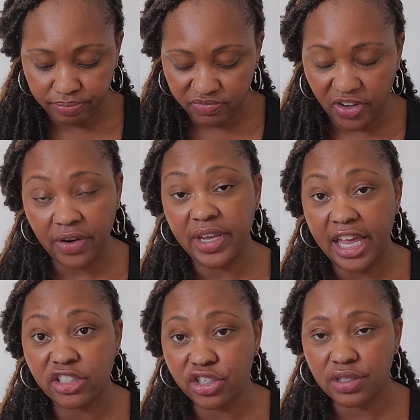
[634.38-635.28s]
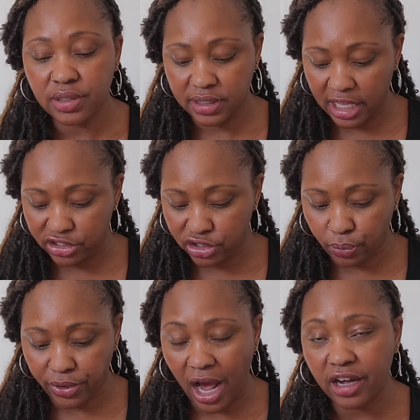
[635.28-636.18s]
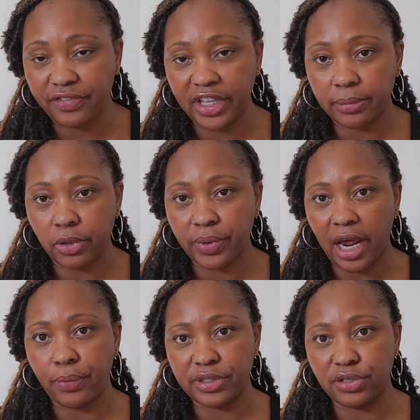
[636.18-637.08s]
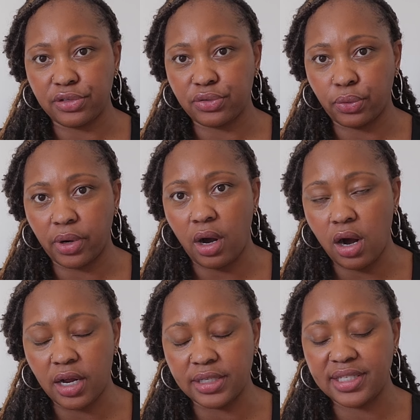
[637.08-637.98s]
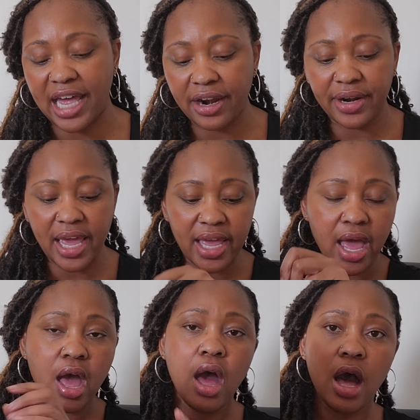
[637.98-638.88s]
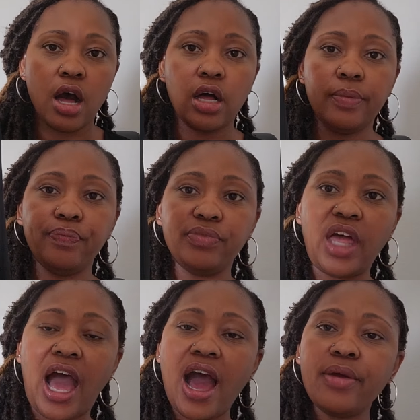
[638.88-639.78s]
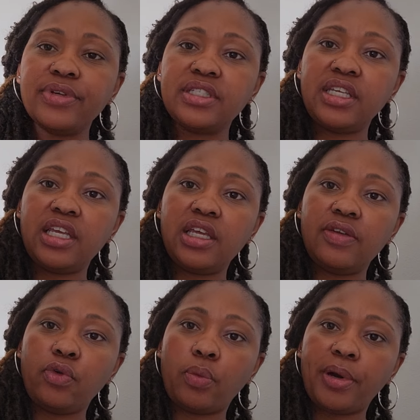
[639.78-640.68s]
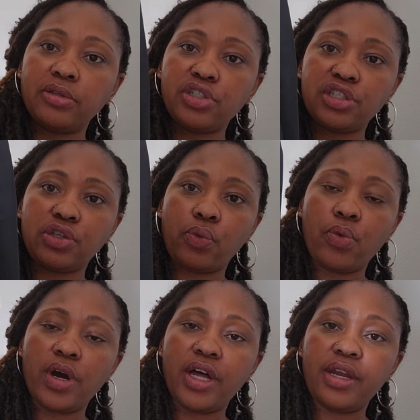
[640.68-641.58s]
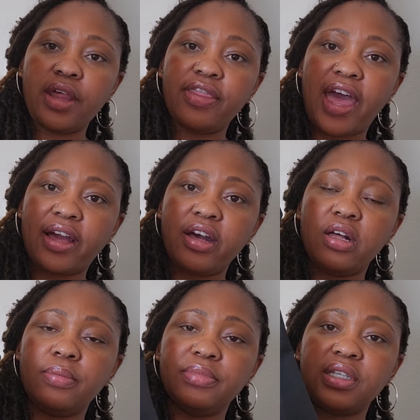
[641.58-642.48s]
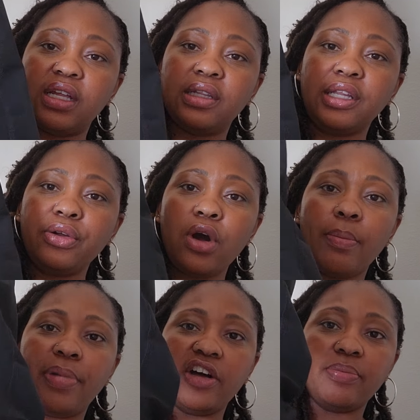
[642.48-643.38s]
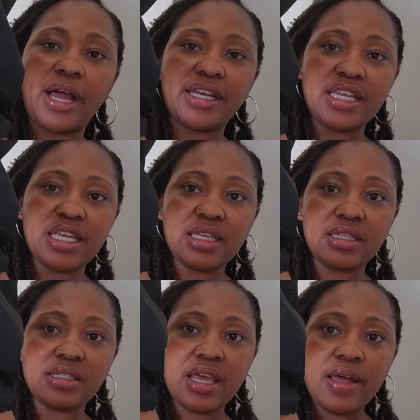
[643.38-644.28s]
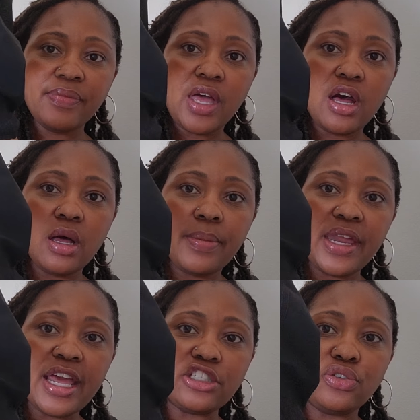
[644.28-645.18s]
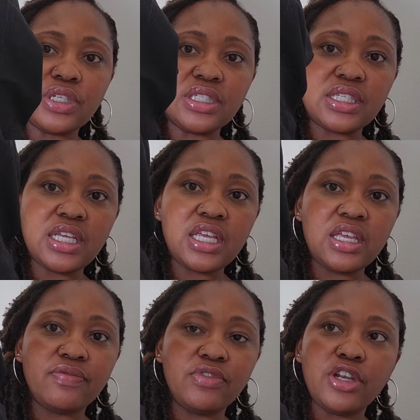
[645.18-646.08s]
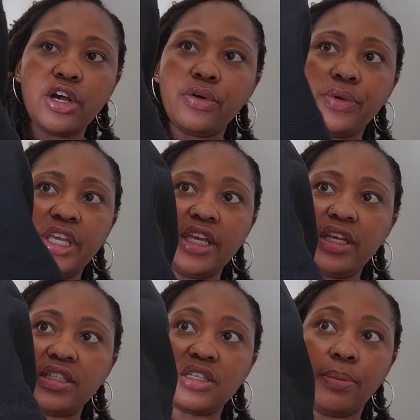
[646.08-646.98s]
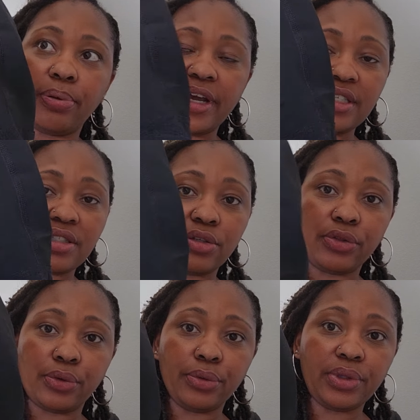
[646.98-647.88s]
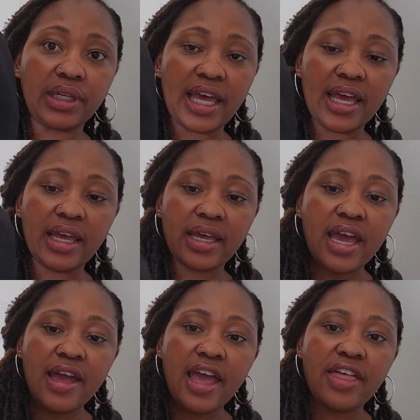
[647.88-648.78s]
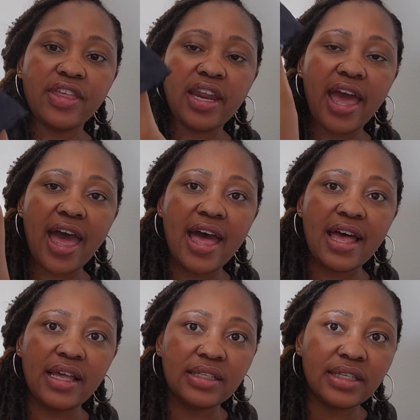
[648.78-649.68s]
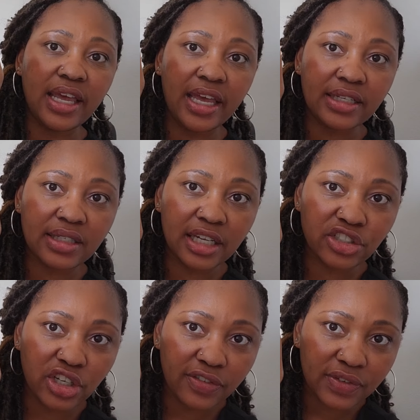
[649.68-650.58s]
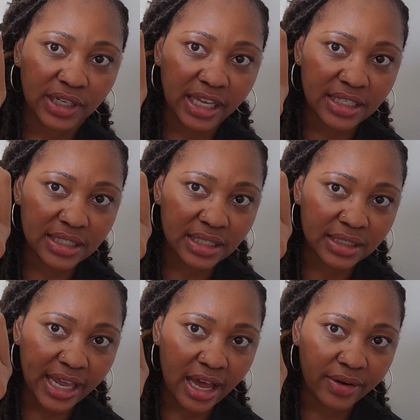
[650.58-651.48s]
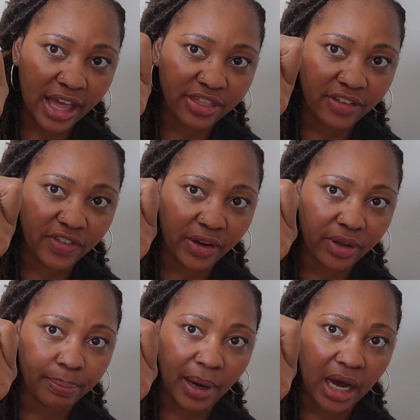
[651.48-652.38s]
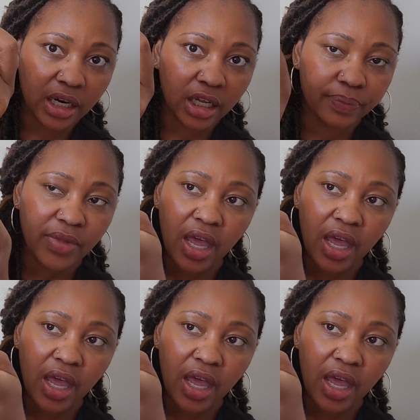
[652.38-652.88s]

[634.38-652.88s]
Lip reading: variations. They just were not available when I went to the store on Saturday. I received or purchased the one that comes a little above my knees. And as you can see, you know, it is compressed through the leg, and then it has a touch of lace down at the very bottom.